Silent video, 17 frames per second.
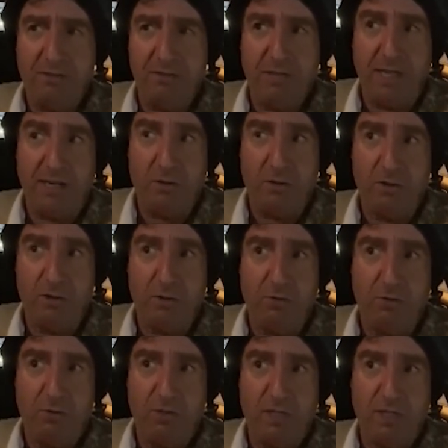they don't
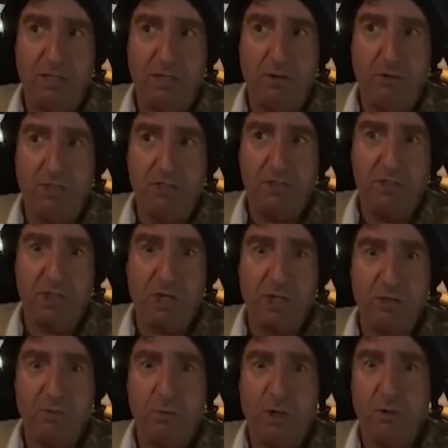know that they don't
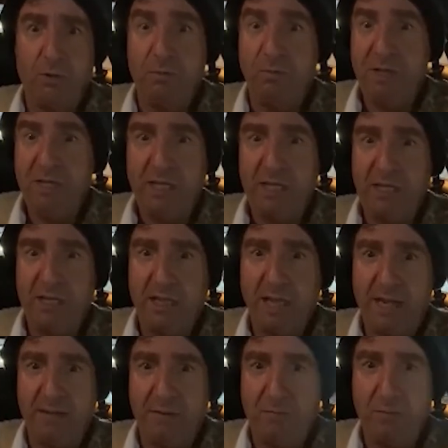necessarily want to admit that they
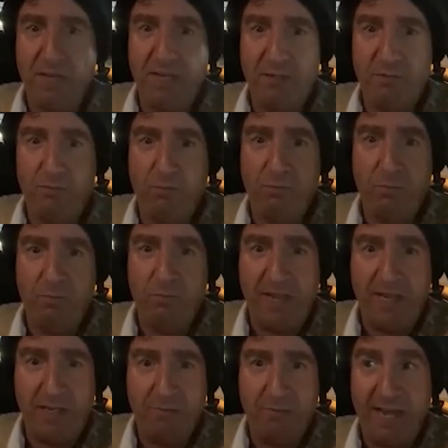like naked
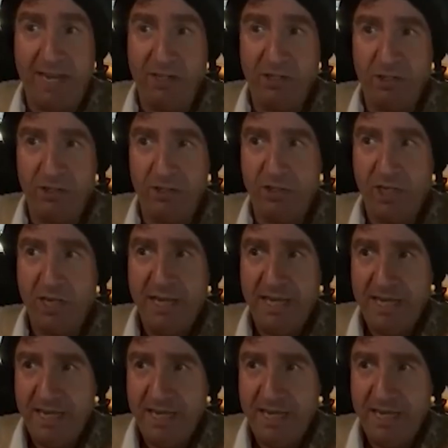men because